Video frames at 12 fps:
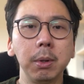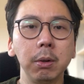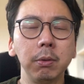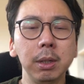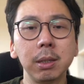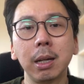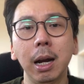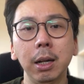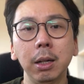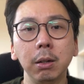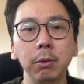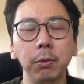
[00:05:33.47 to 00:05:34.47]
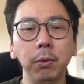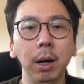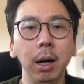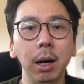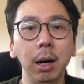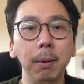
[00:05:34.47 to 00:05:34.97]
of this kind of
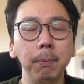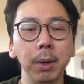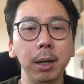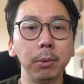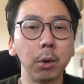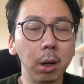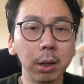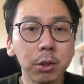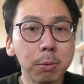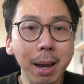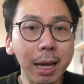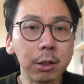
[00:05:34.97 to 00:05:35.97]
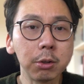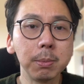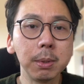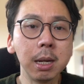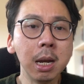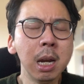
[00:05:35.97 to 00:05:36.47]
knowledge
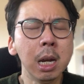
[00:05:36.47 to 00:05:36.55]
management.